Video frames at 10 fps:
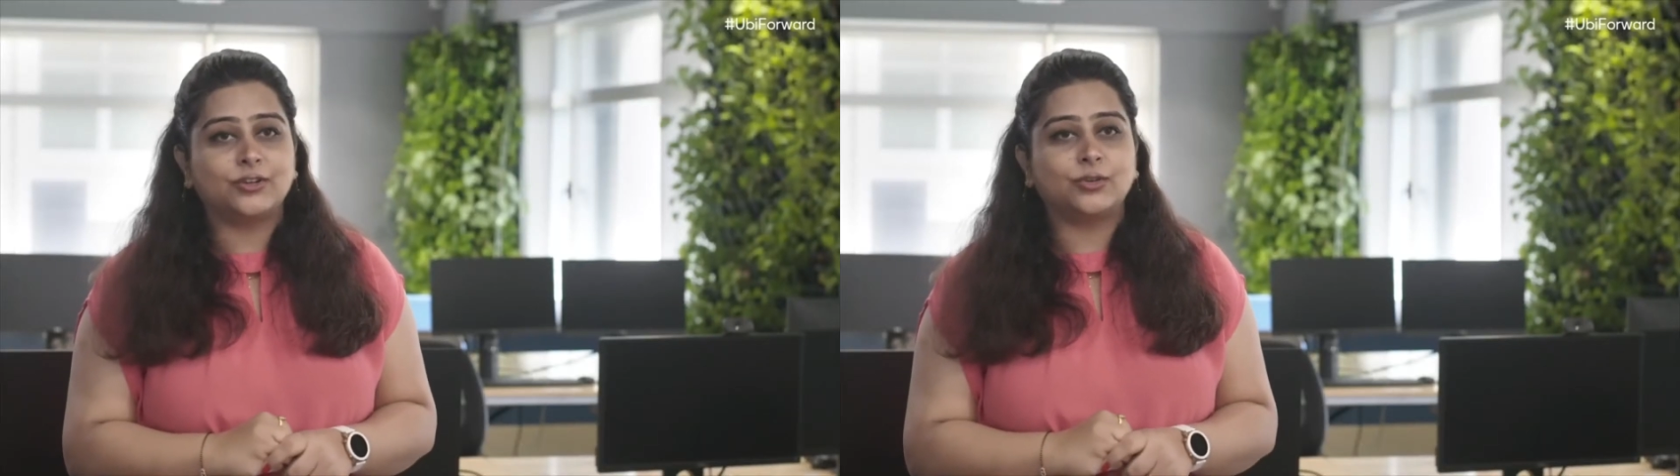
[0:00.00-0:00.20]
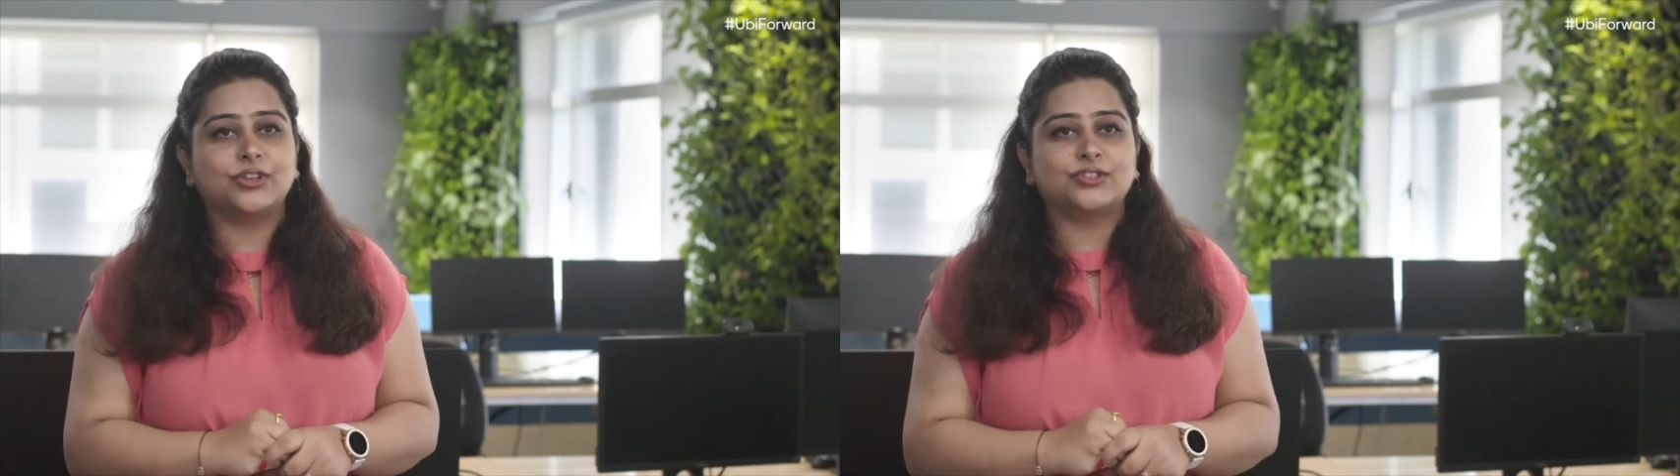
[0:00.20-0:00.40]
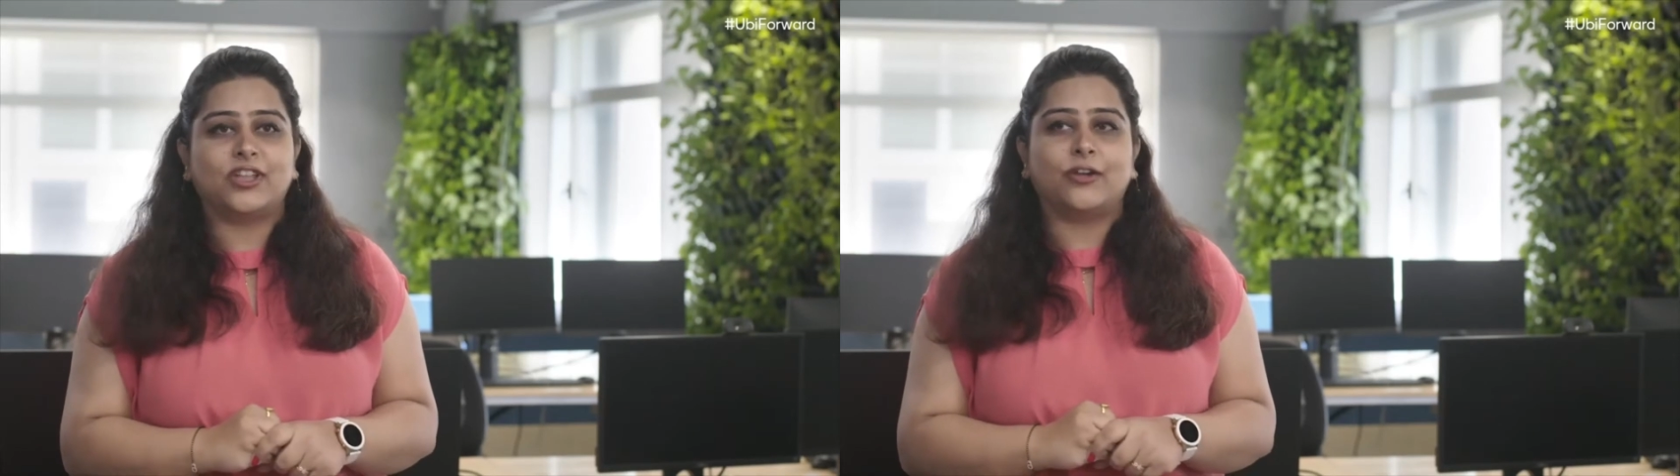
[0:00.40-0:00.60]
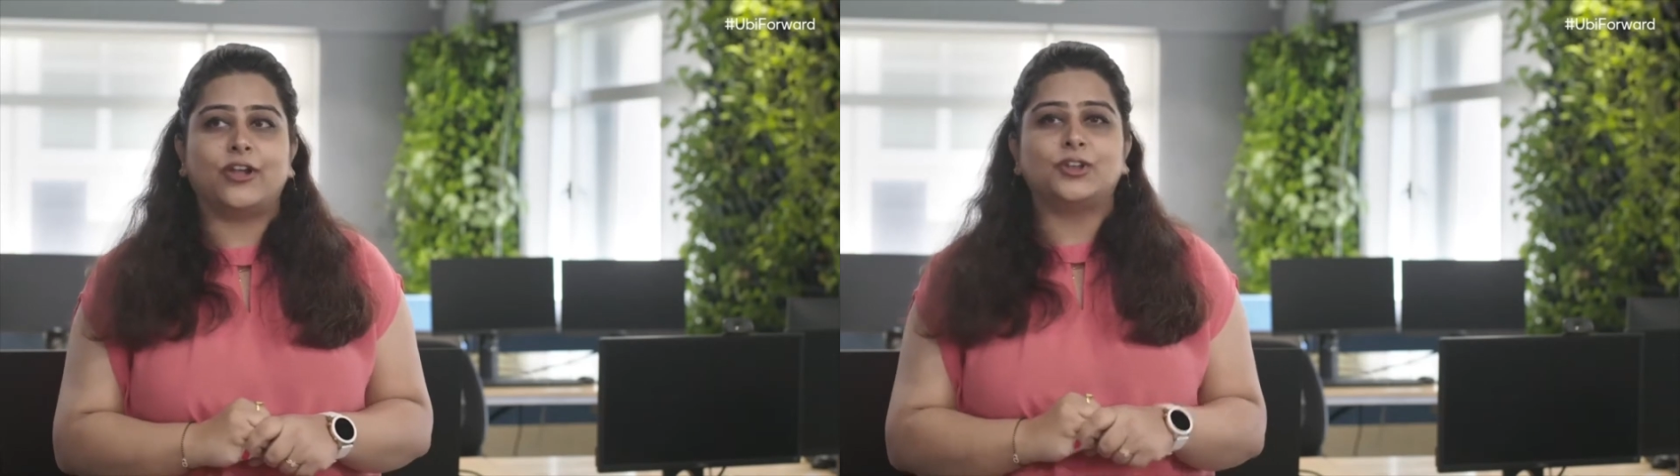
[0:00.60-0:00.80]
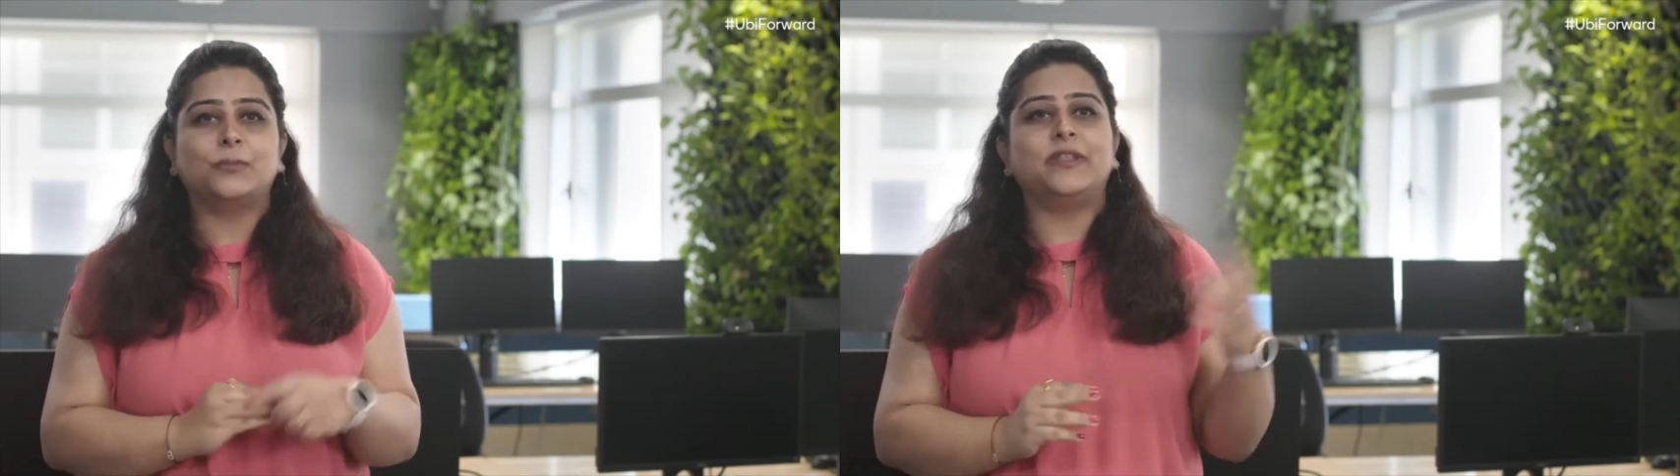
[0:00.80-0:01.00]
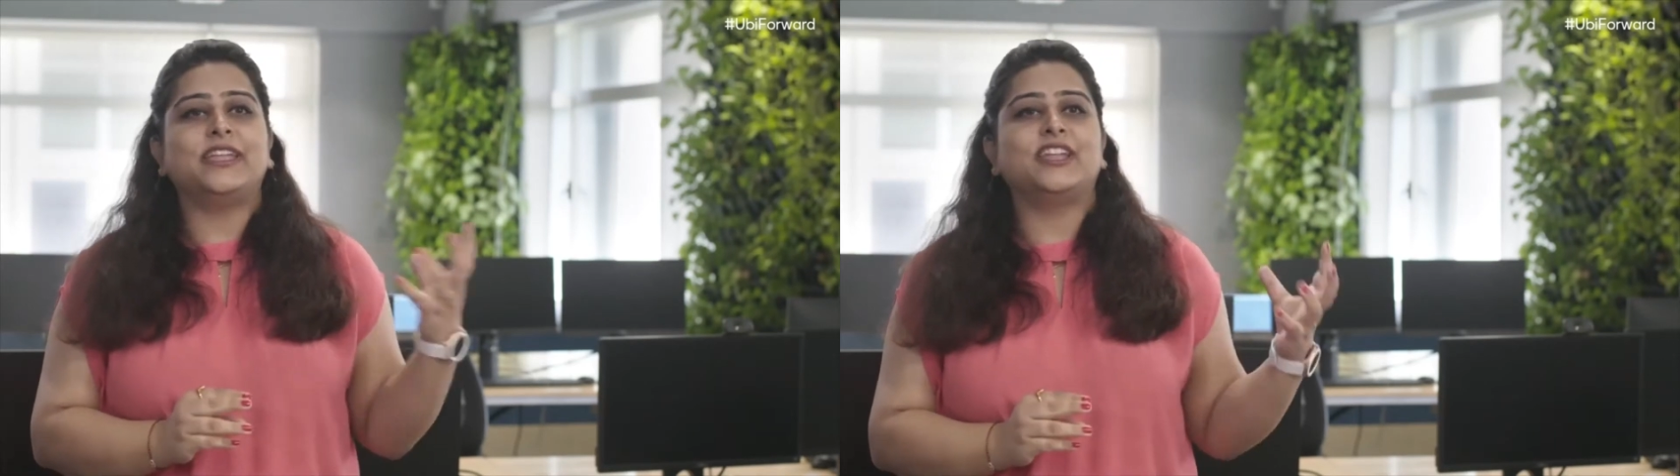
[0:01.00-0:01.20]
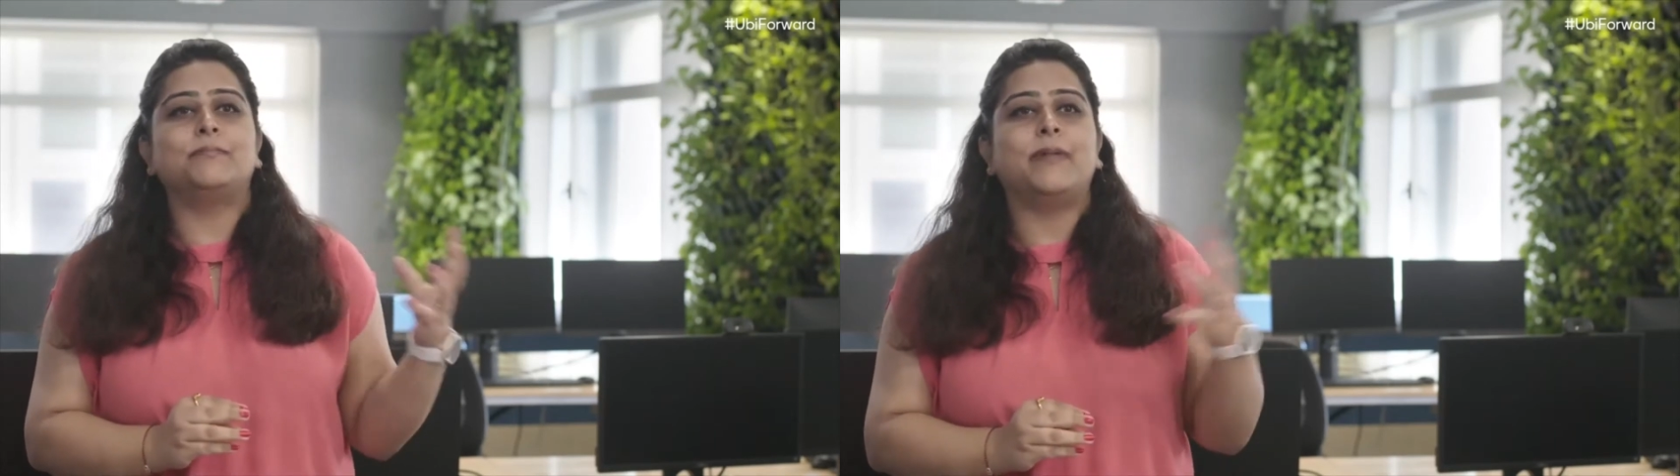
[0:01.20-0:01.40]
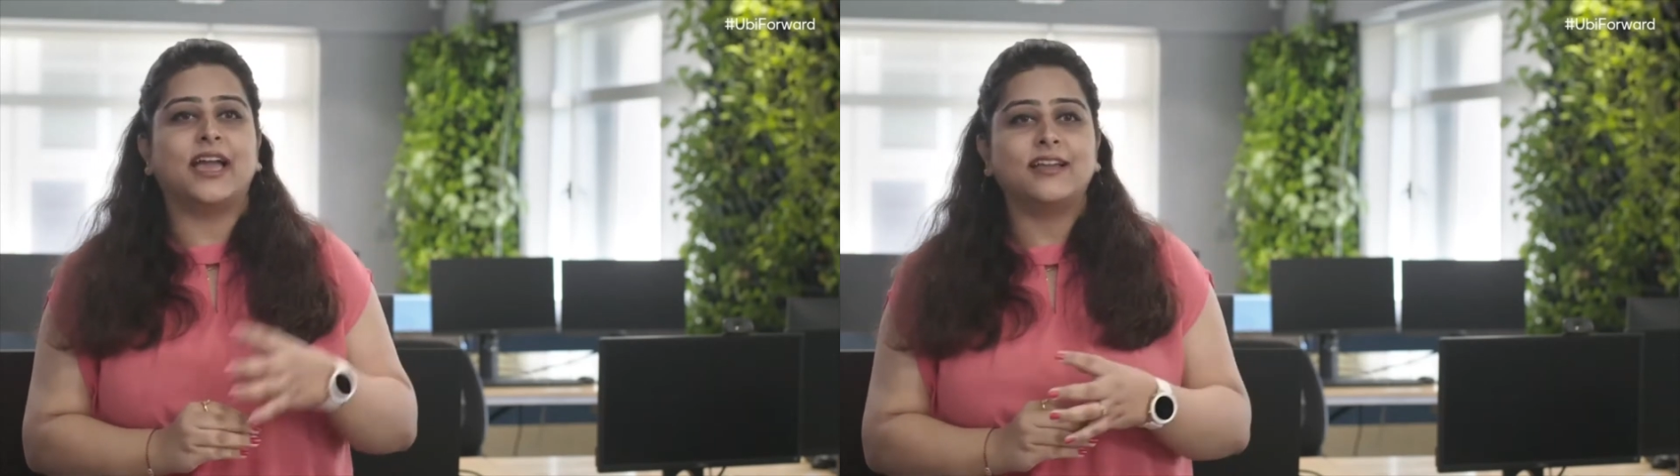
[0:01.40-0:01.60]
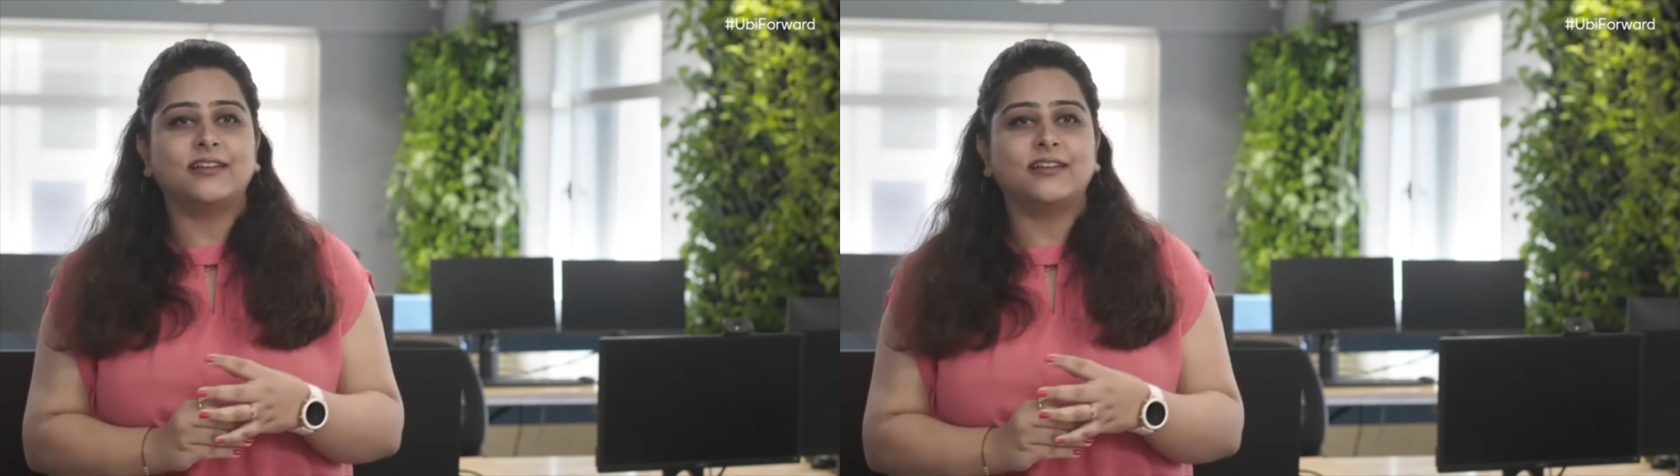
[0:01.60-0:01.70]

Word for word: disc in the five. And